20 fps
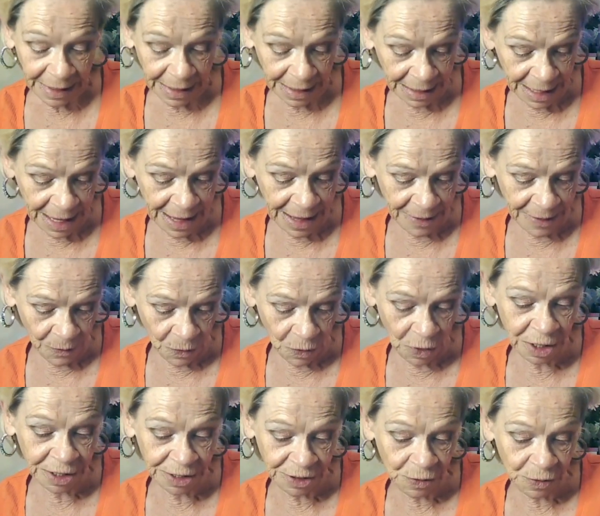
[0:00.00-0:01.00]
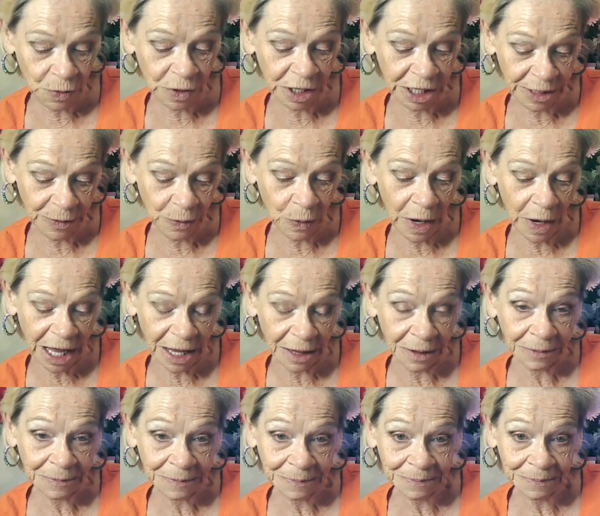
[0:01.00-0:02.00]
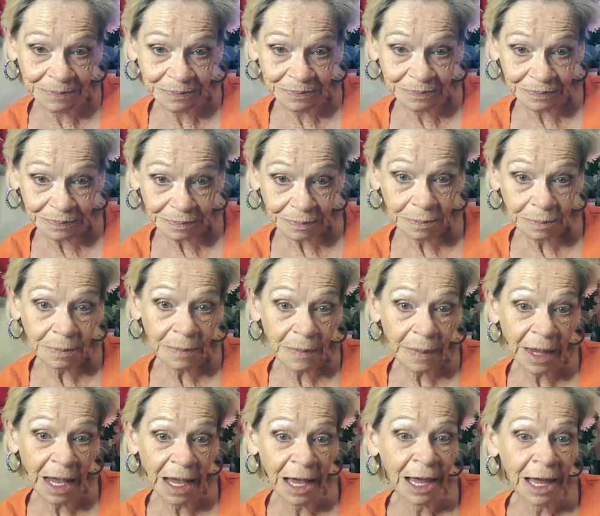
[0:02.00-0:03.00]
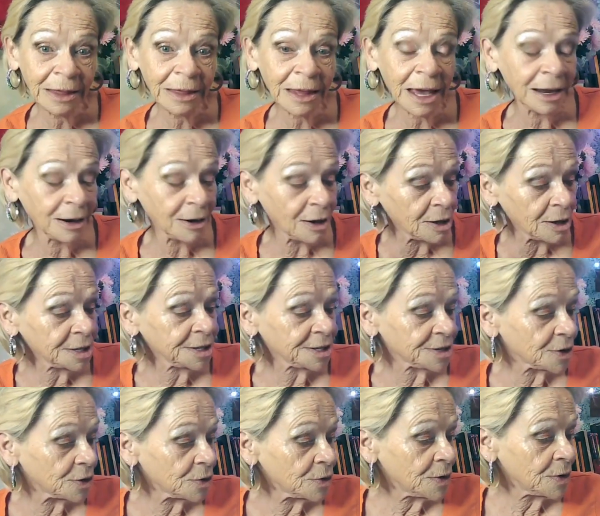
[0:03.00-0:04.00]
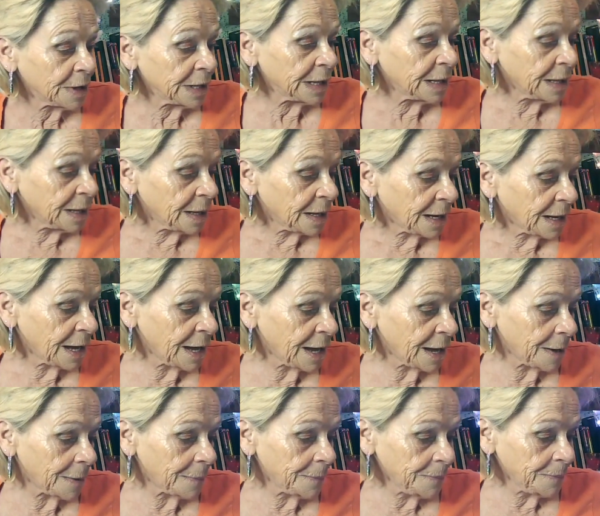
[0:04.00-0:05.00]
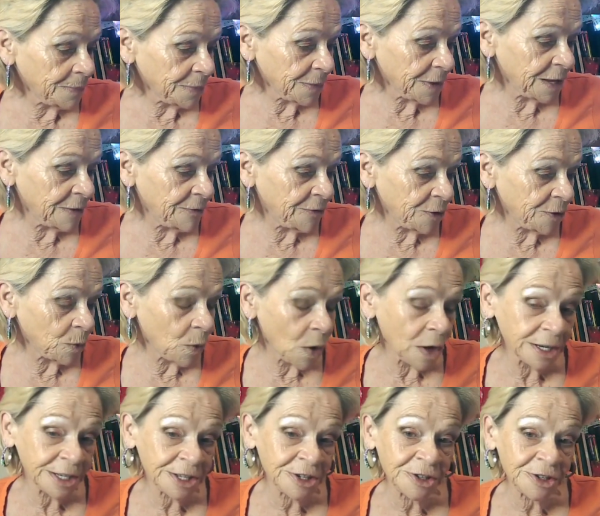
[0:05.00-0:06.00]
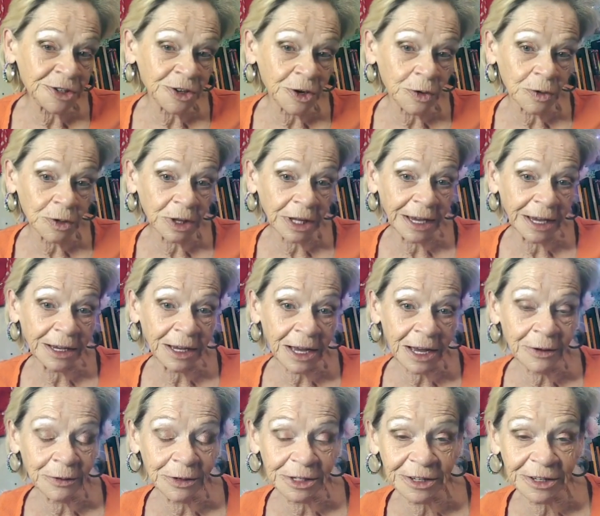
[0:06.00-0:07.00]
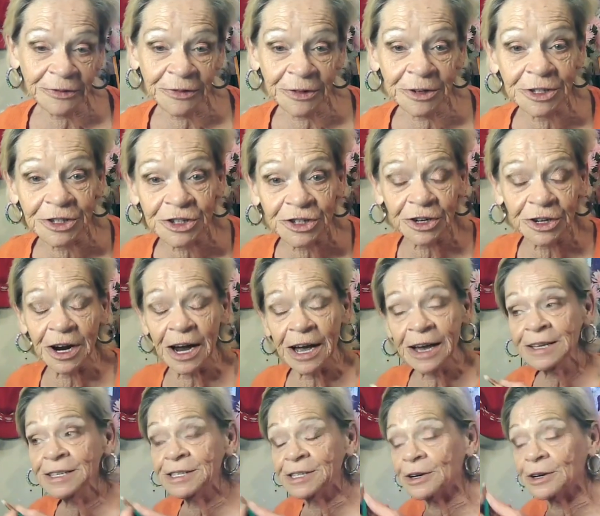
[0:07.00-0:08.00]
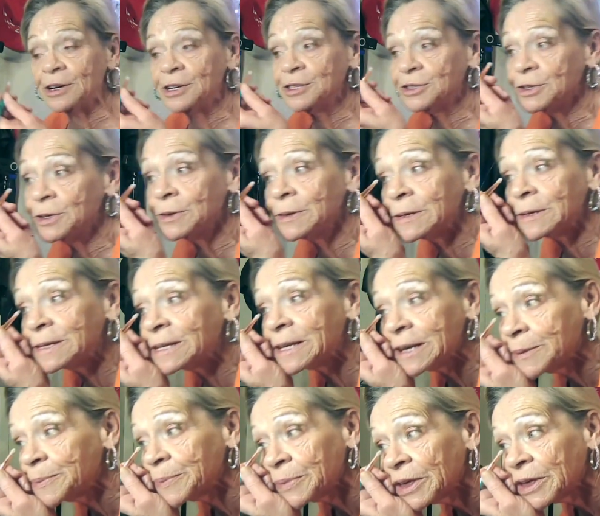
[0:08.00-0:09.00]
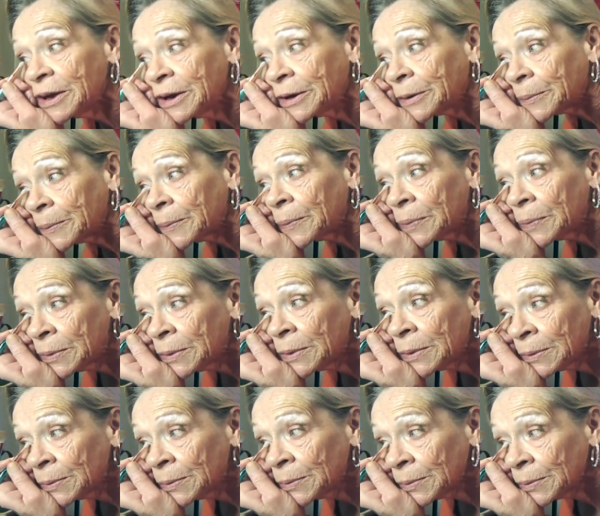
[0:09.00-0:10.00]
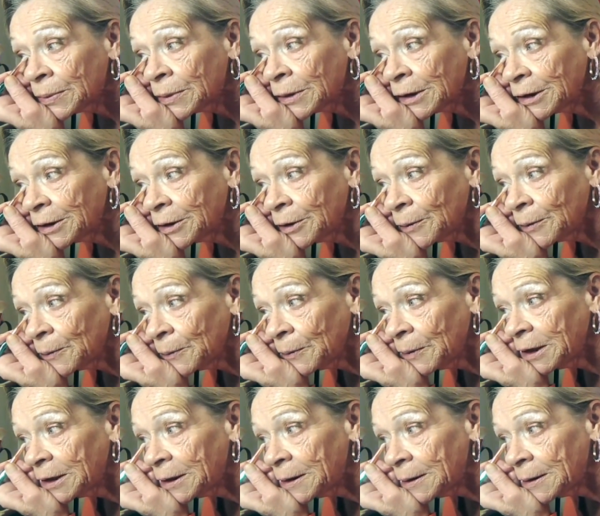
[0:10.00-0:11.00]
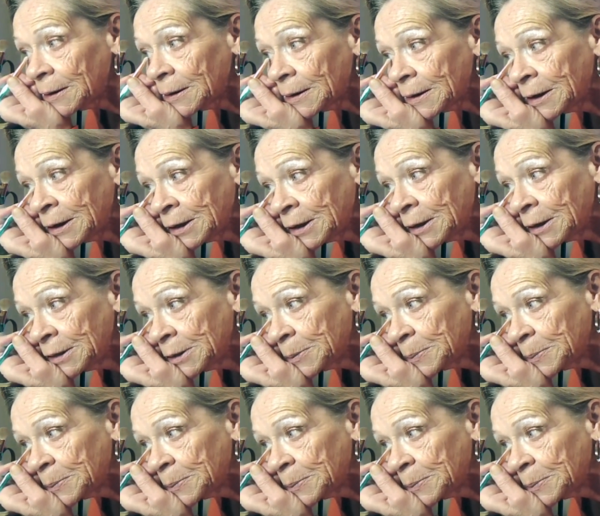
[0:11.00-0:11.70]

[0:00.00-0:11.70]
It works really well. And then also, if you want to know like how different your eyes are, do the same thing. Now go in, look in the